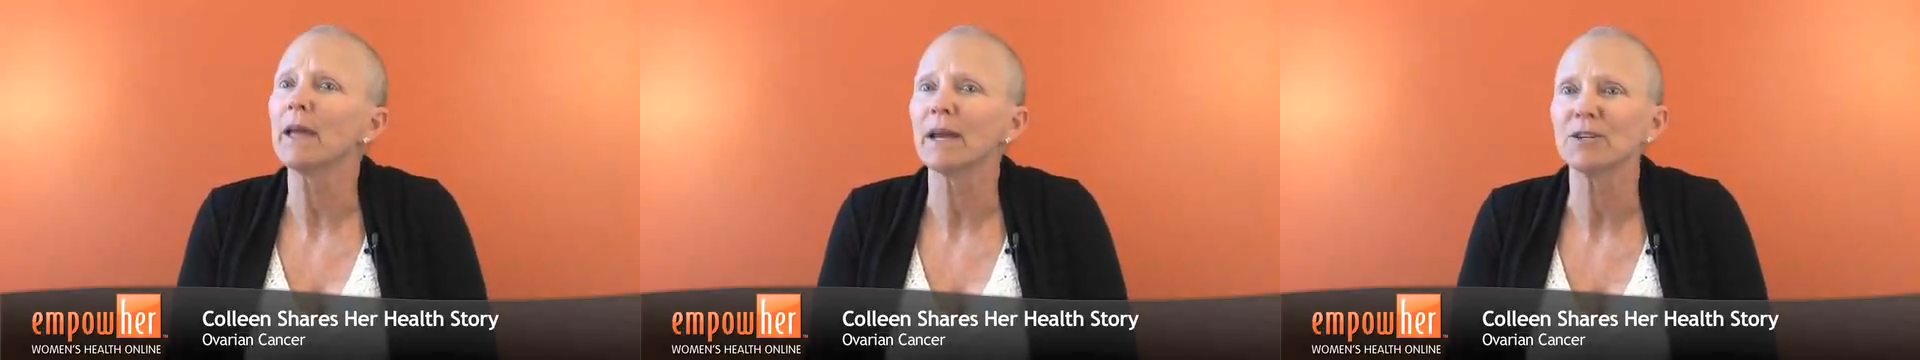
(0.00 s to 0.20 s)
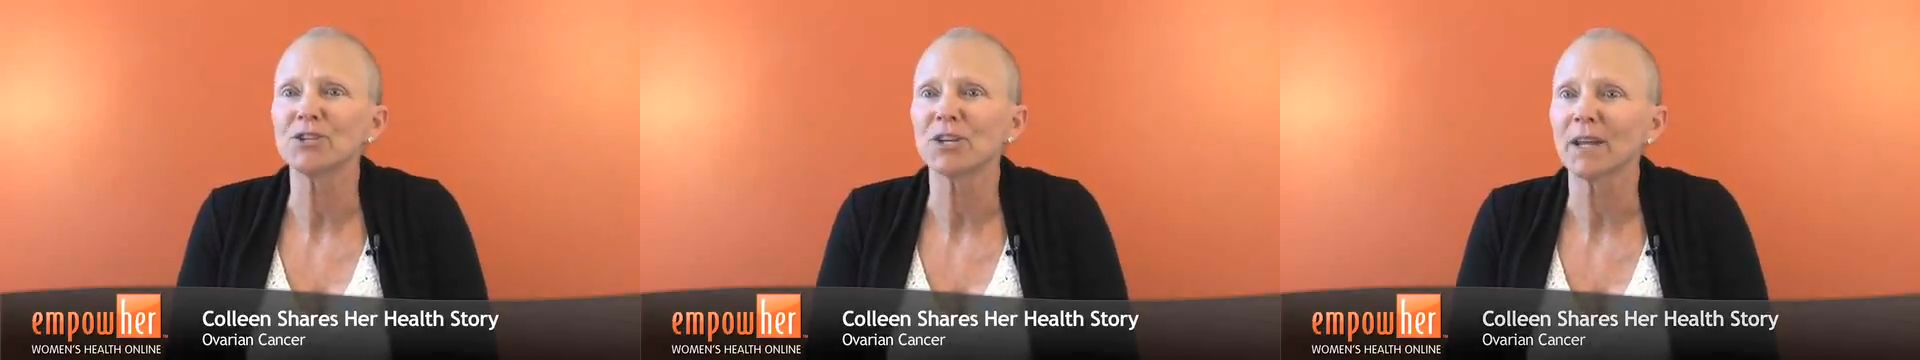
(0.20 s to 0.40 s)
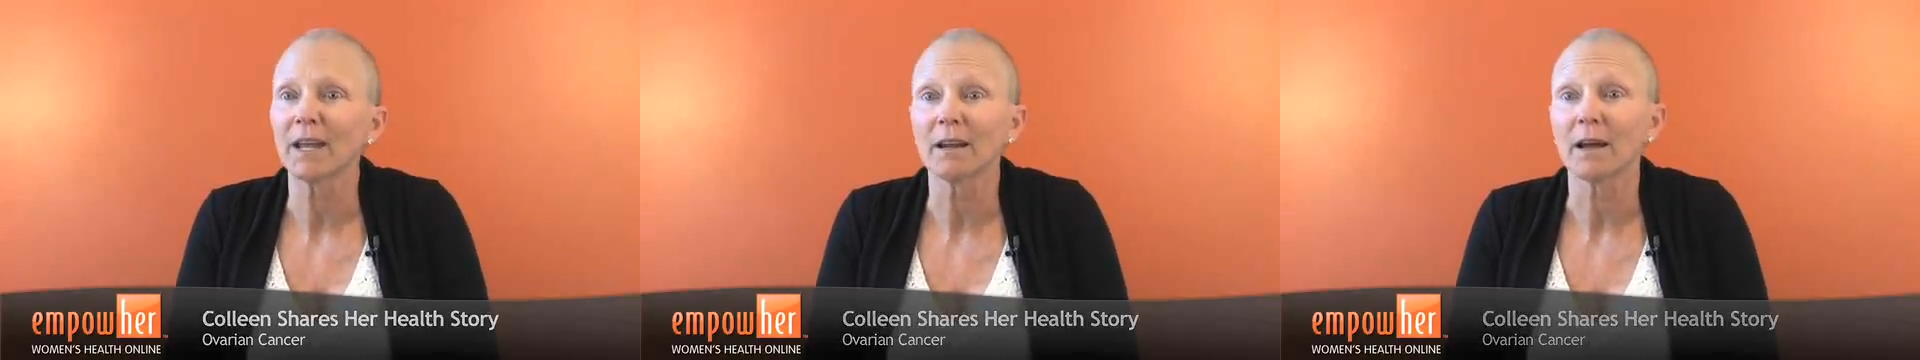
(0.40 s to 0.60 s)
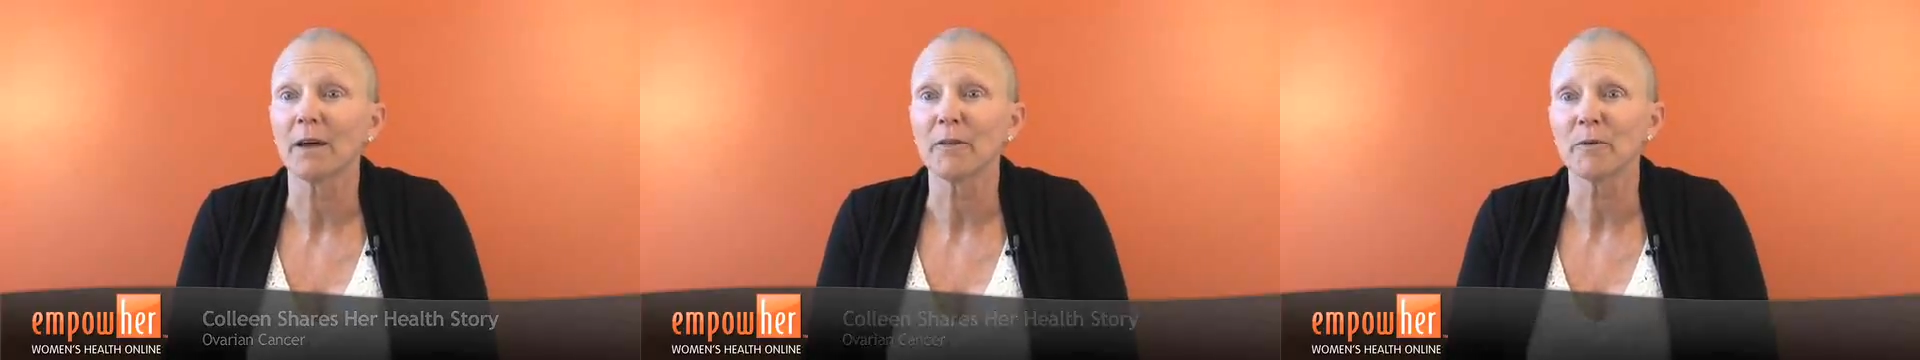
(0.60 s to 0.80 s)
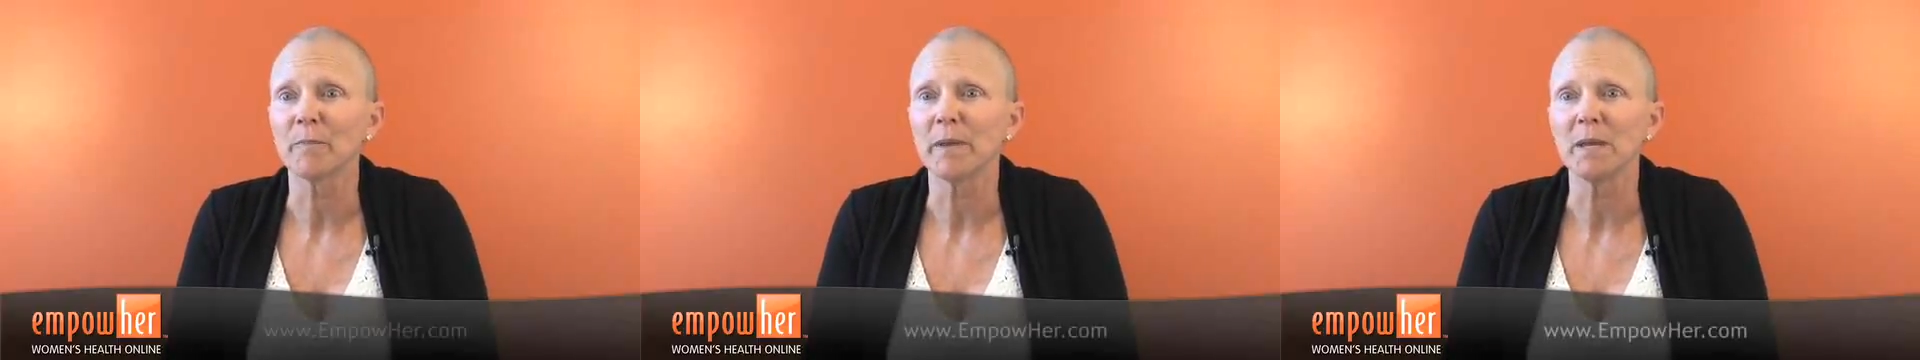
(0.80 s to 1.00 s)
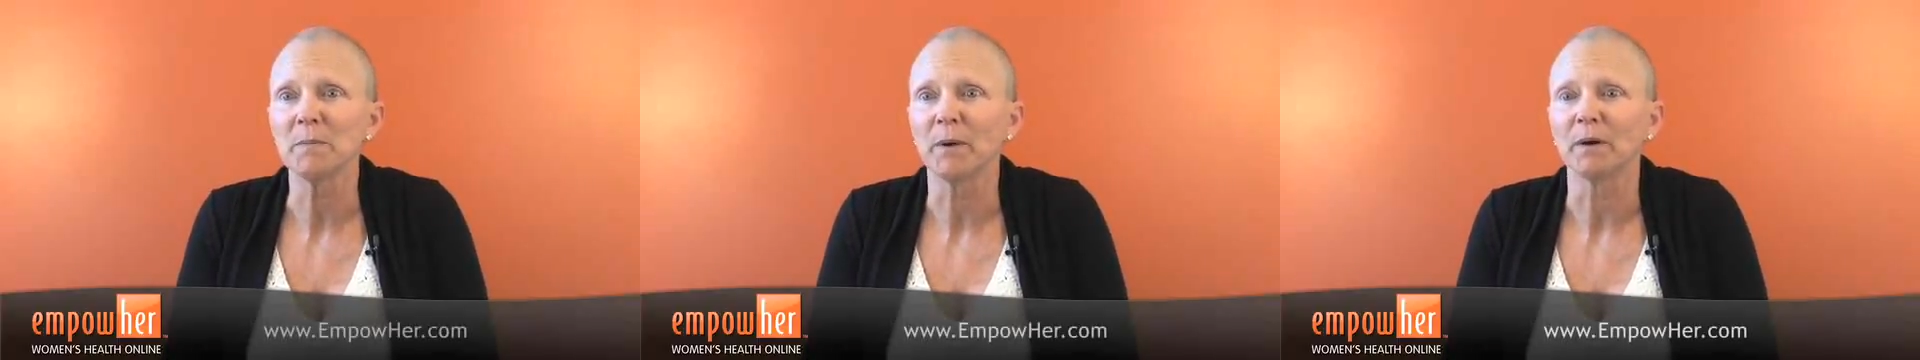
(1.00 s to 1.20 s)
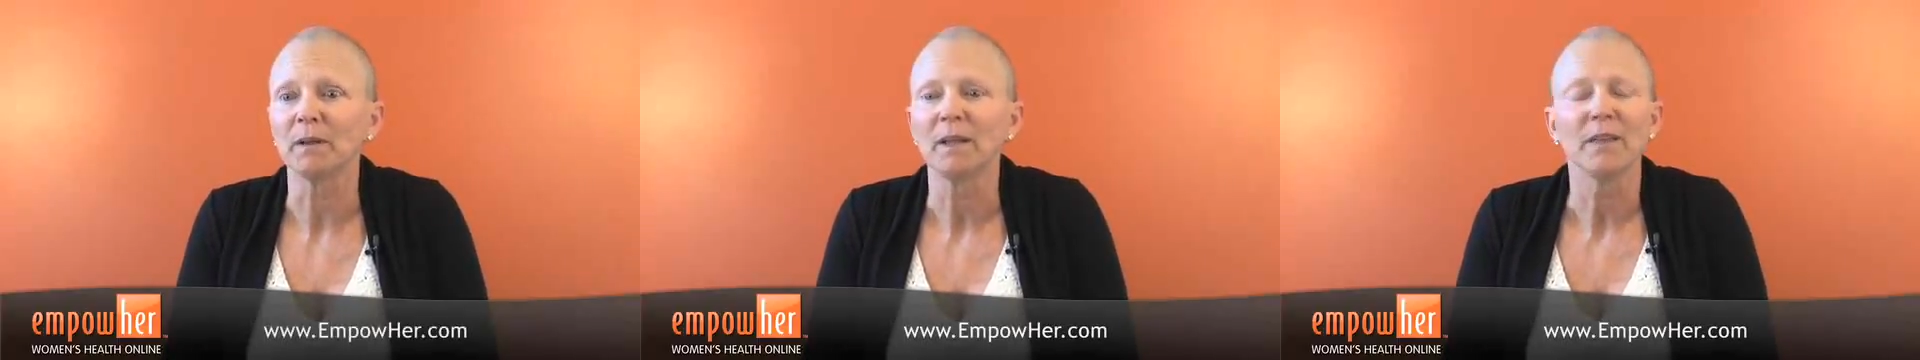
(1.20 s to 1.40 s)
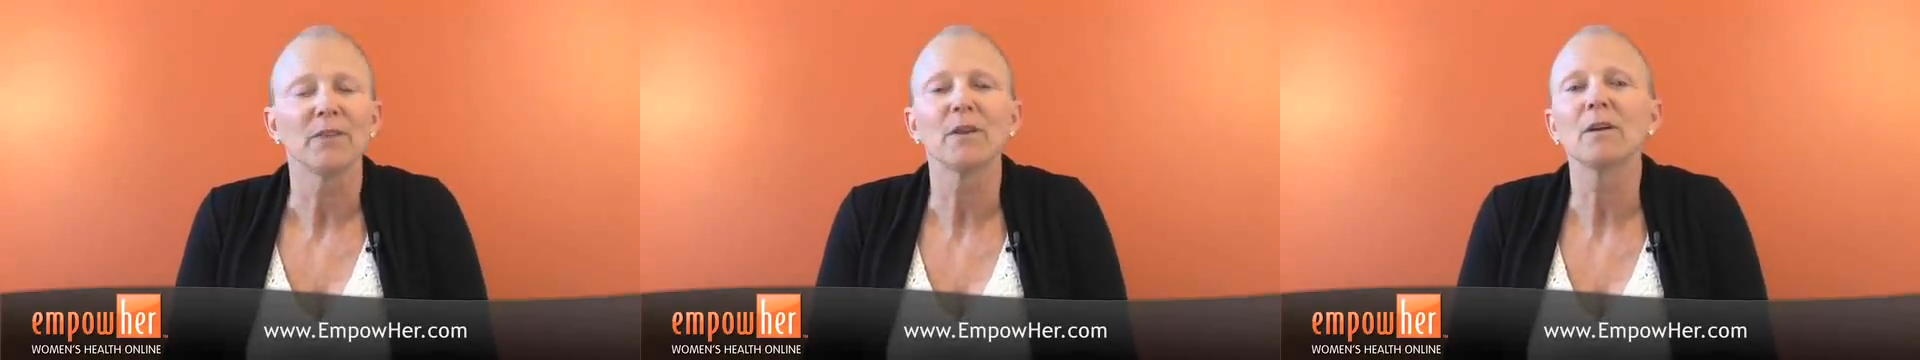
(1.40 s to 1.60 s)
educate other people.
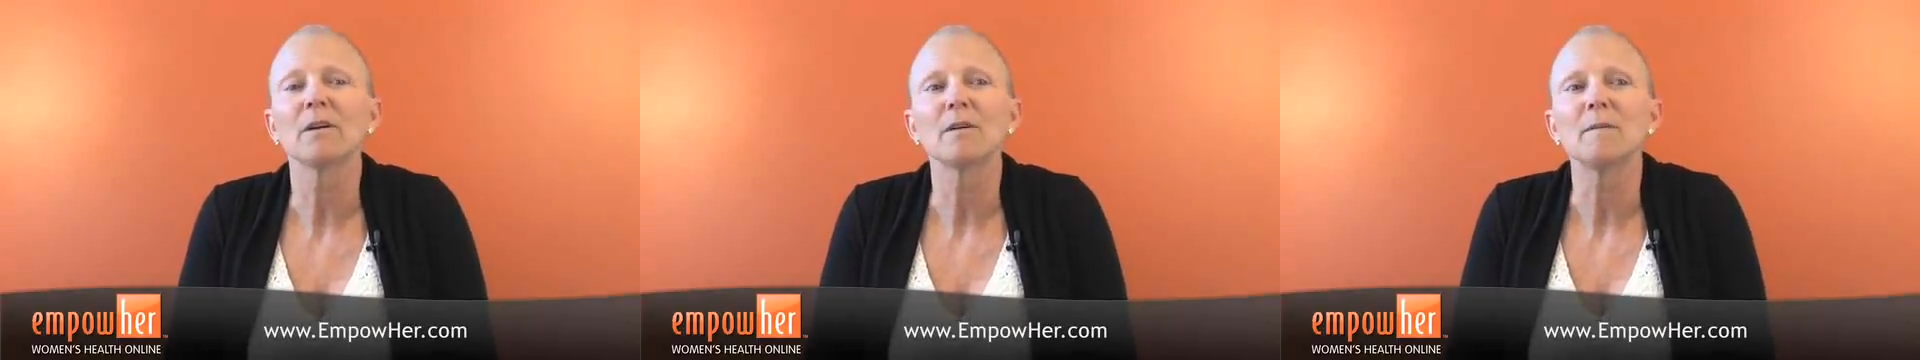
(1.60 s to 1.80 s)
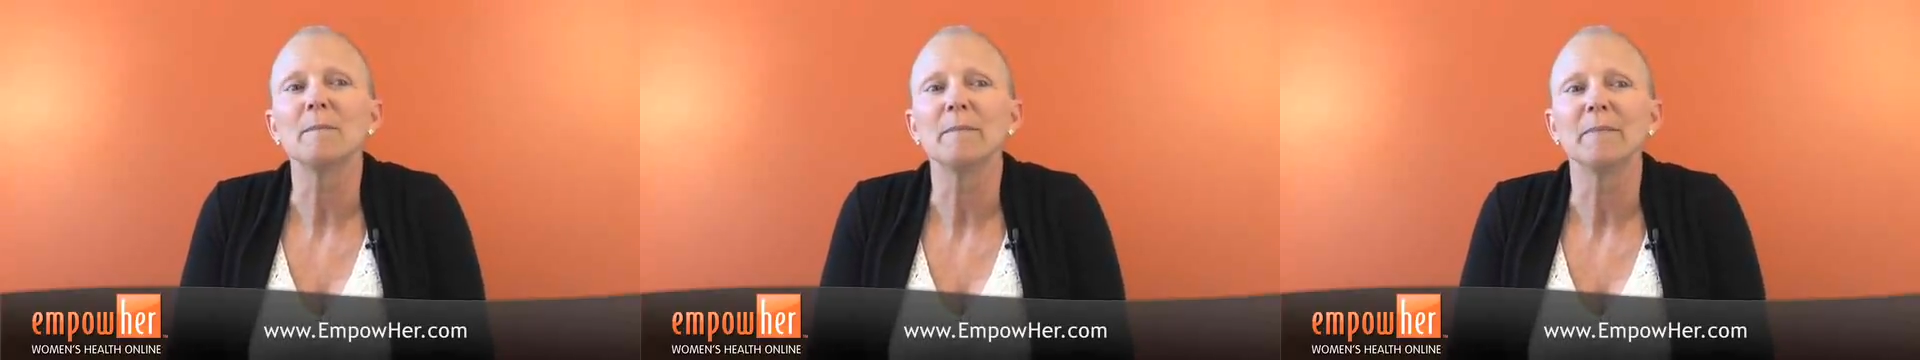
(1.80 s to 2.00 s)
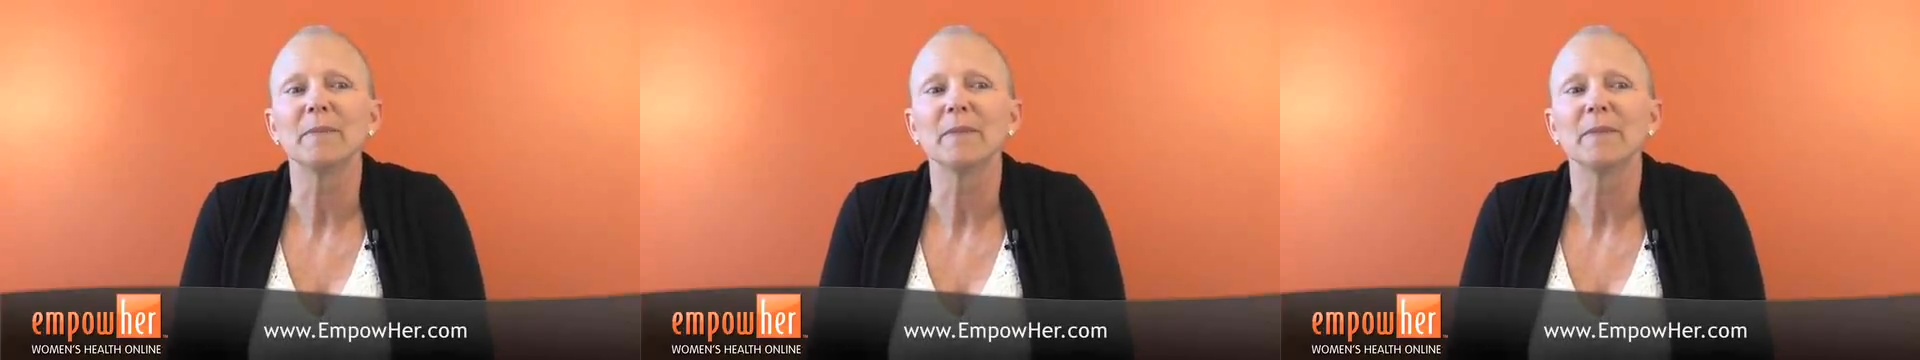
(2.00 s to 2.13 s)
They are